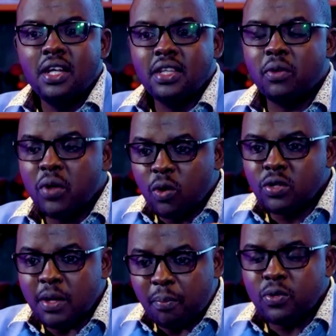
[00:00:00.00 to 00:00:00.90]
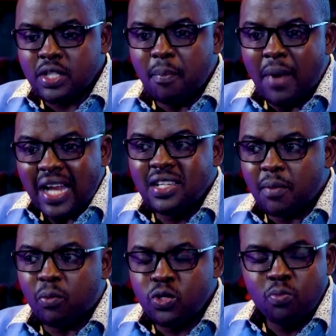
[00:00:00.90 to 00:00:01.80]
that we are not supposed, a man is
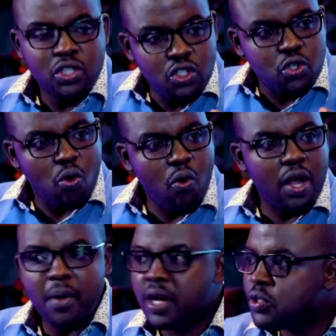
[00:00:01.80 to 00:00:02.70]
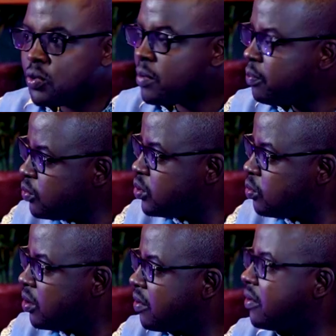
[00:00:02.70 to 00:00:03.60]
supposed to be strong, a man is not supposed to
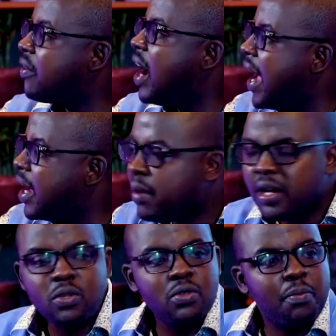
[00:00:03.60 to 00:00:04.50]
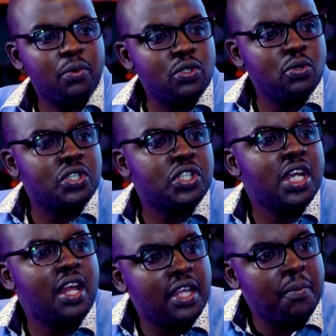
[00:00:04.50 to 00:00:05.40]
cry, a man is not supposed to
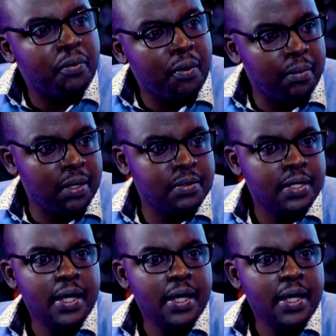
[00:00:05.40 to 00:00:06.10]
share their problems.